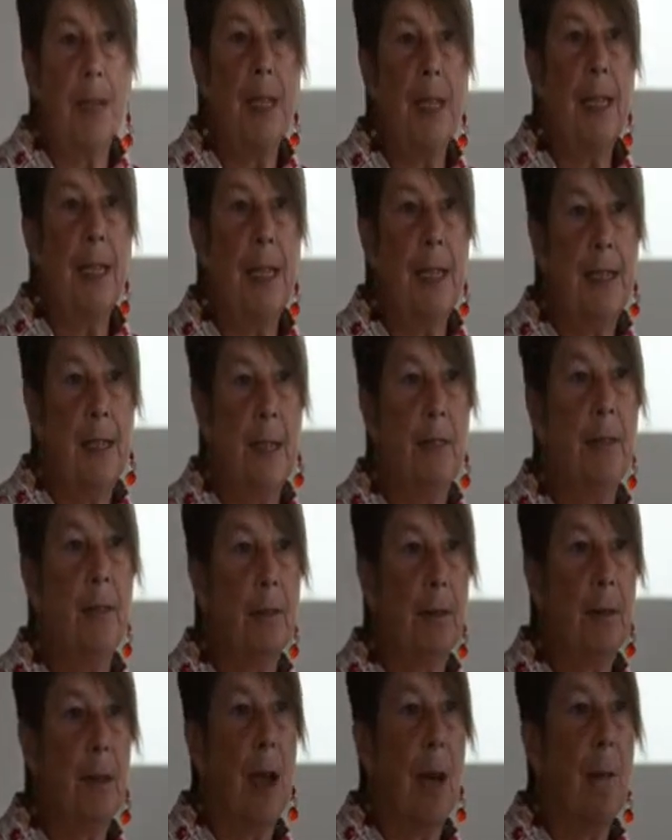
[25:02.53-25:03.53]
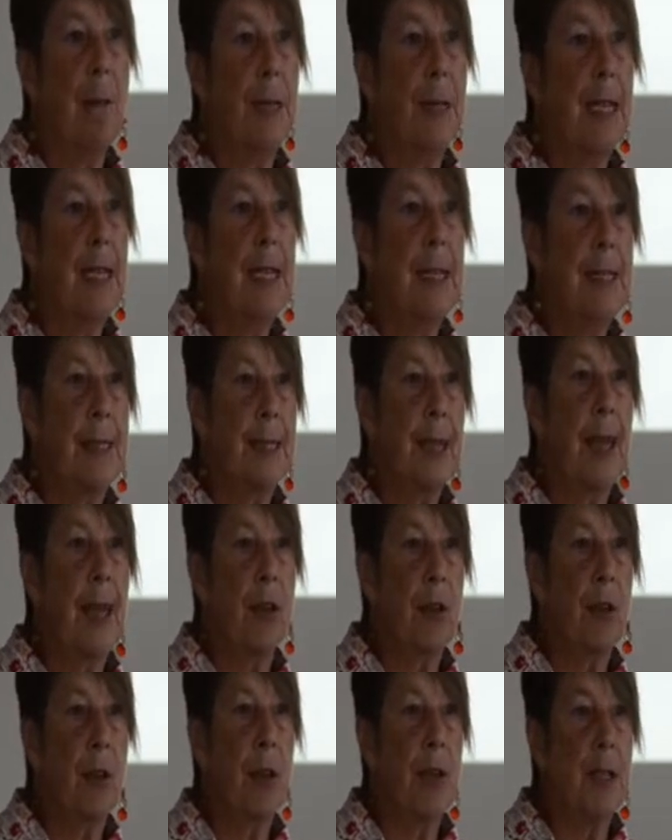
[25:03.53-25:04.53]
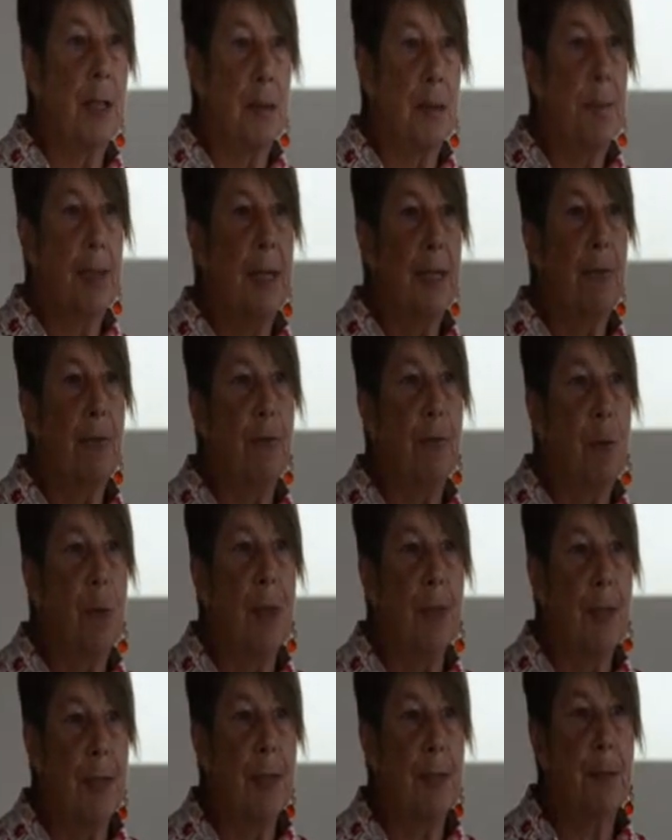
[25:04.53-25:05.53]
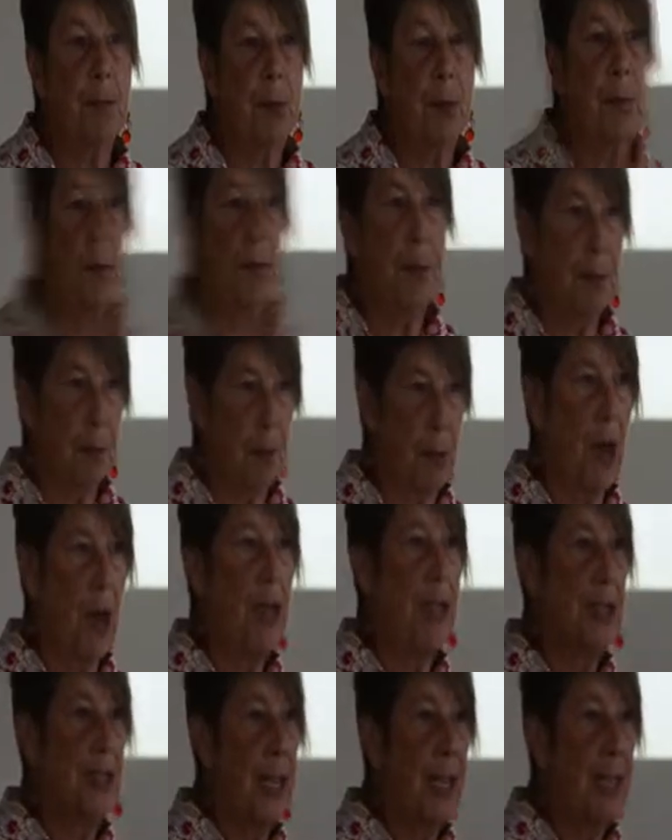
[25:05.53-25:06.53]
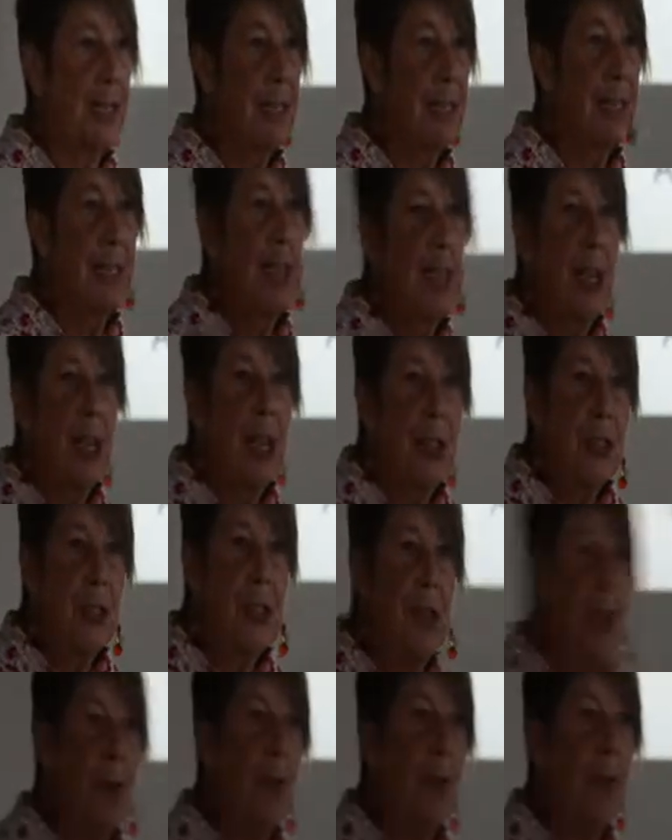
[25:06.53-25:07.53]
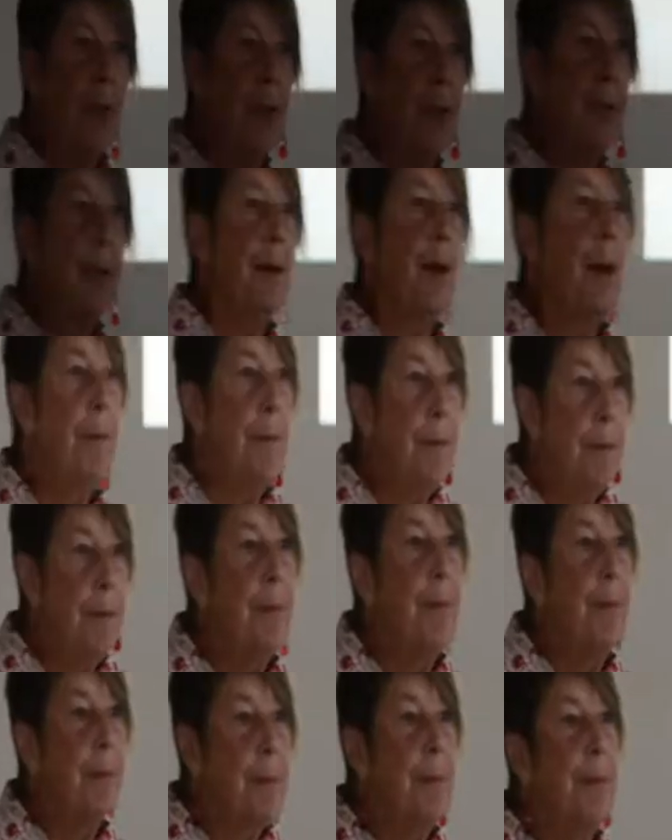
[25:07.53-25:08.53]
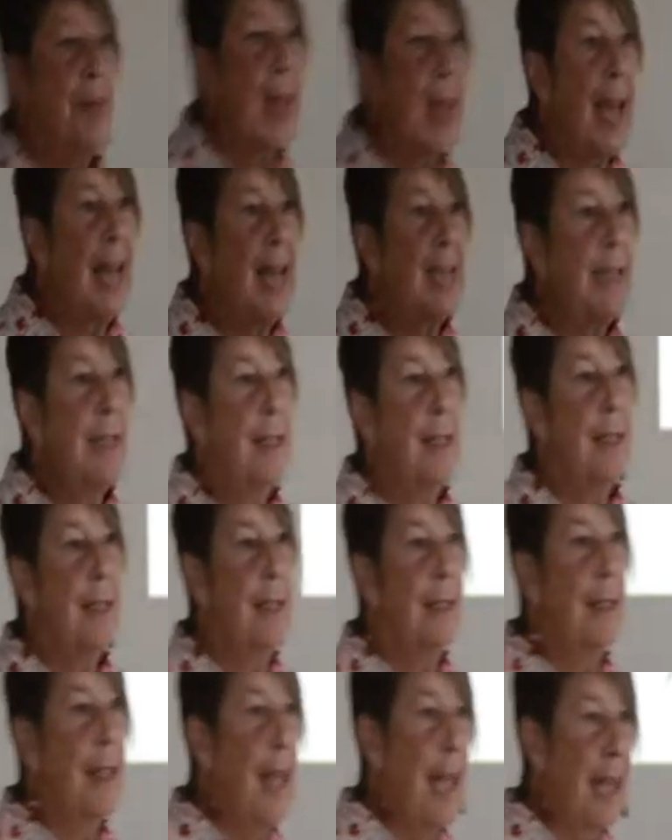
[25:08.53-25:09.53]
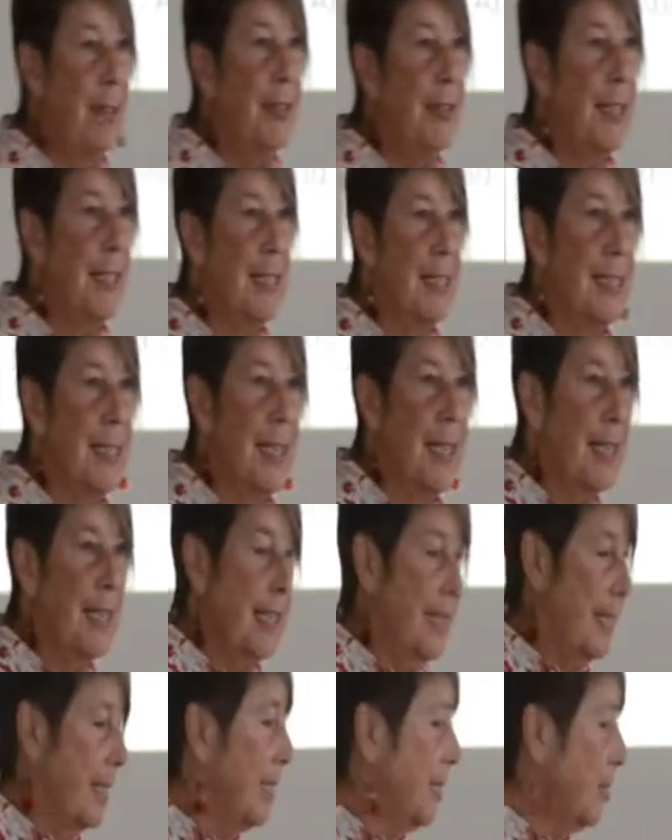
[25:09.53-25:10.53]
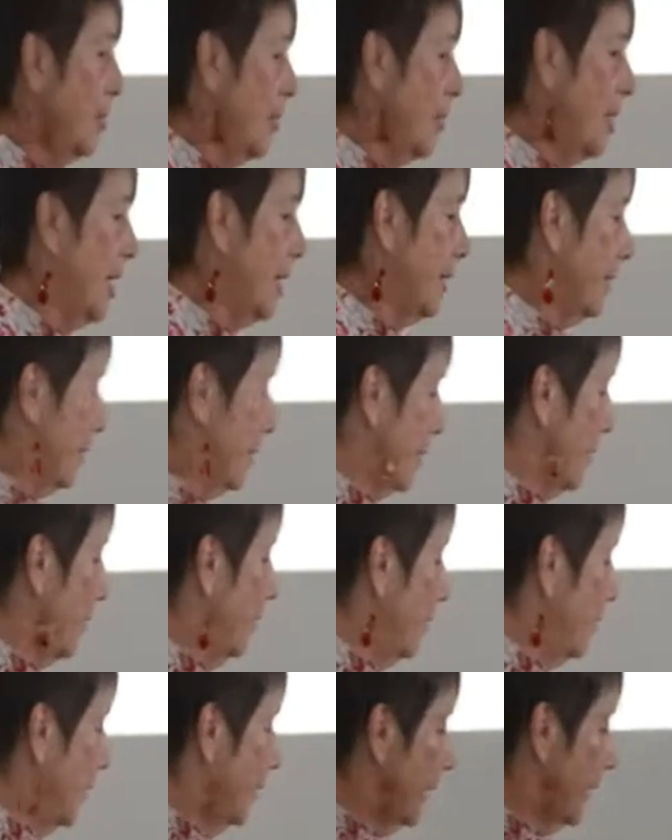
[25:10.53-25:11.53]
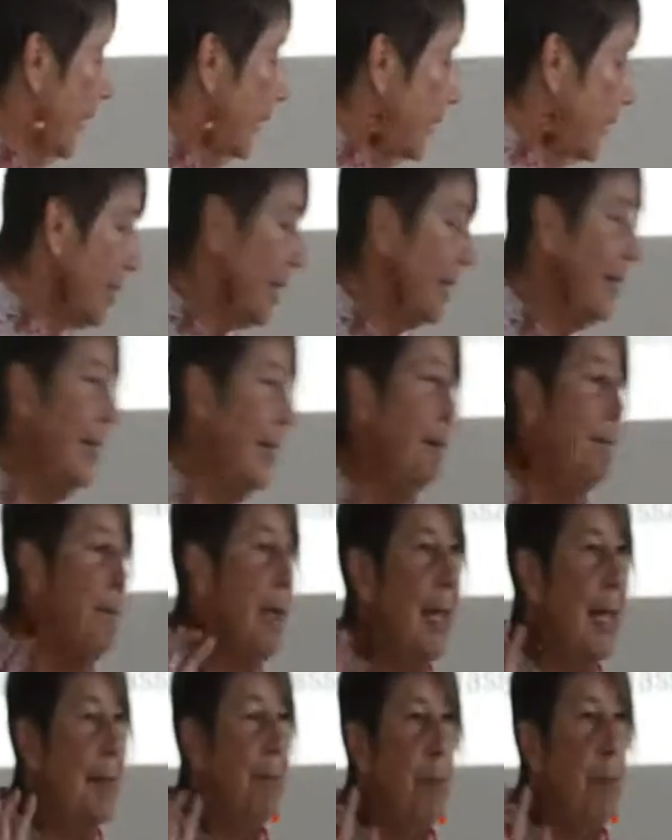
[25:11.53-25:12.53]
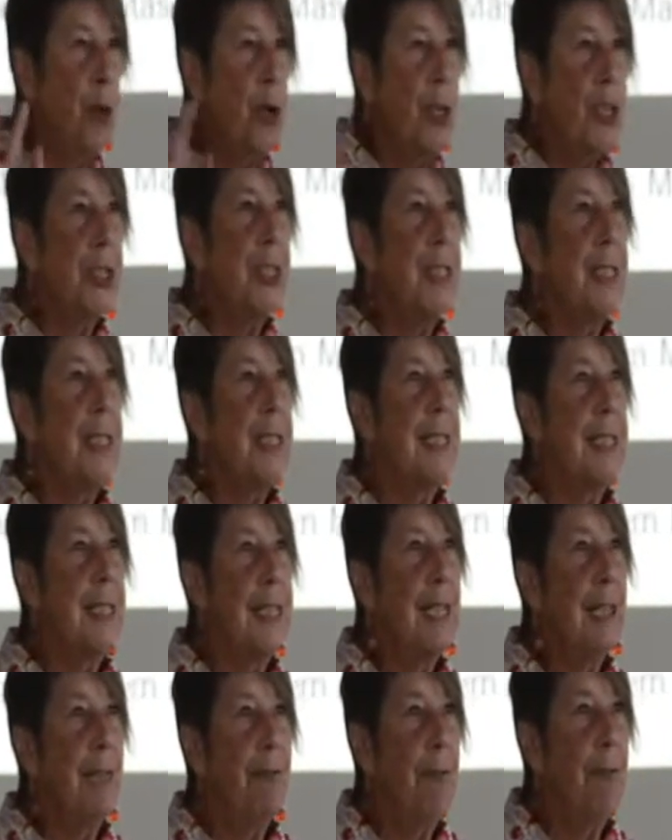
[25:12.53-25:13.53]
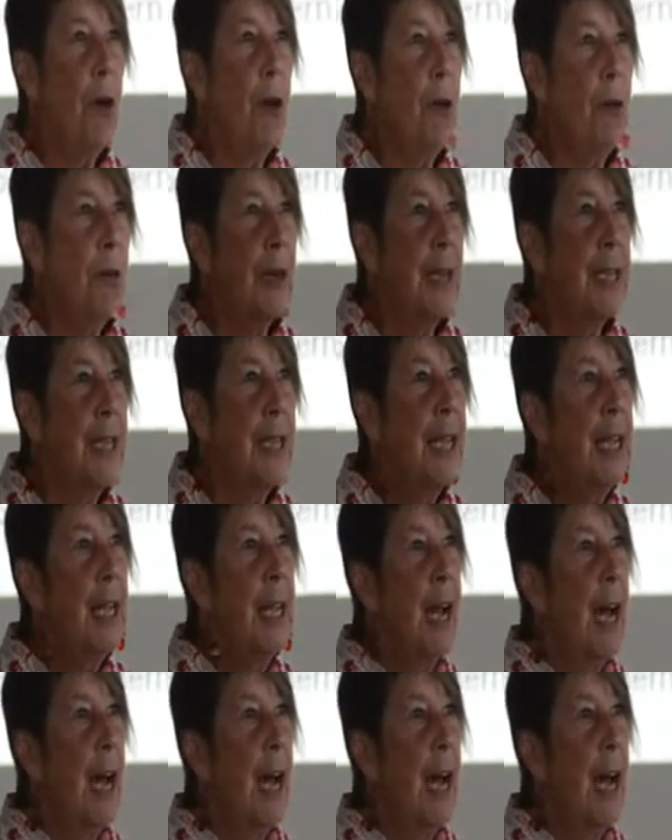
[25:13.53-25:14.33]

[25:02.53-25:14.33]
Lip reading: the companies that are going to bid for the project. So that advocacy is just so essential, and it pushes the city forward.